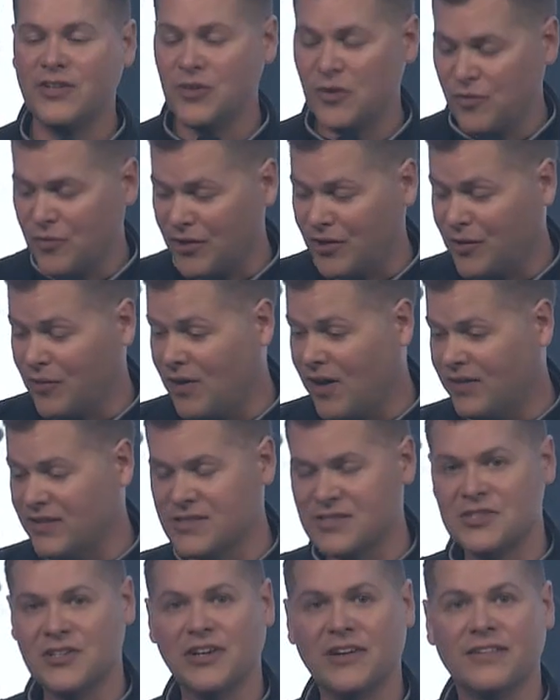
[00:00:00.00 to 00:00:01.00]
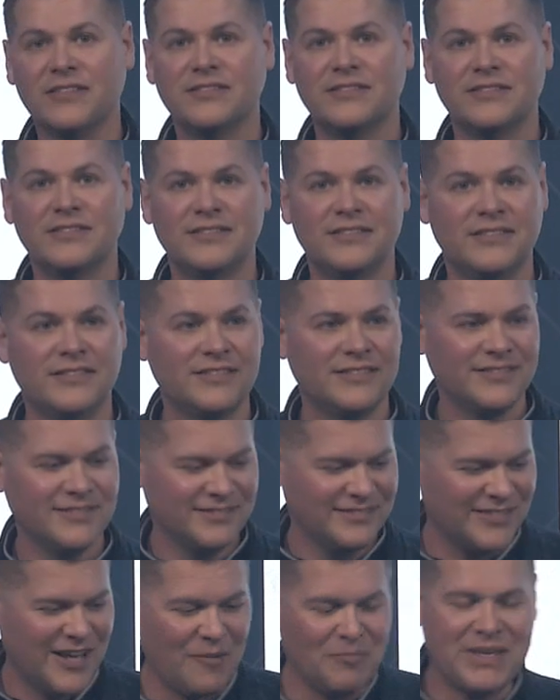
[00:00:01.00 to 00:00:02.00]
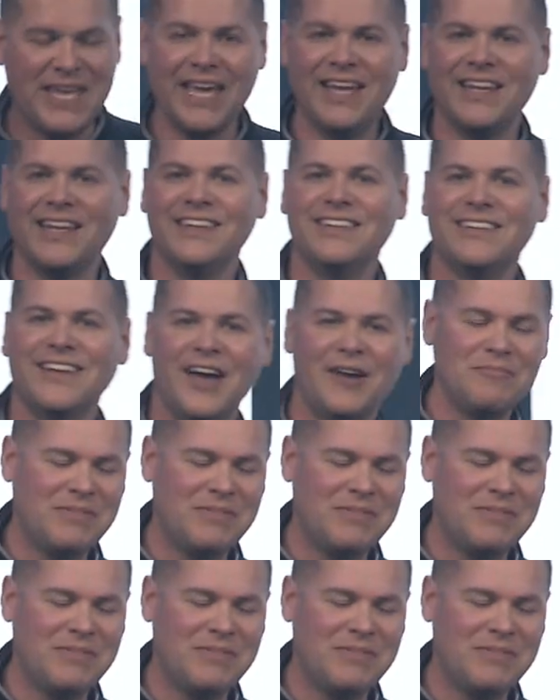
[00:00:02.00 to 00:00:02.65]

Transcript: doing really well this year. I'm kidding.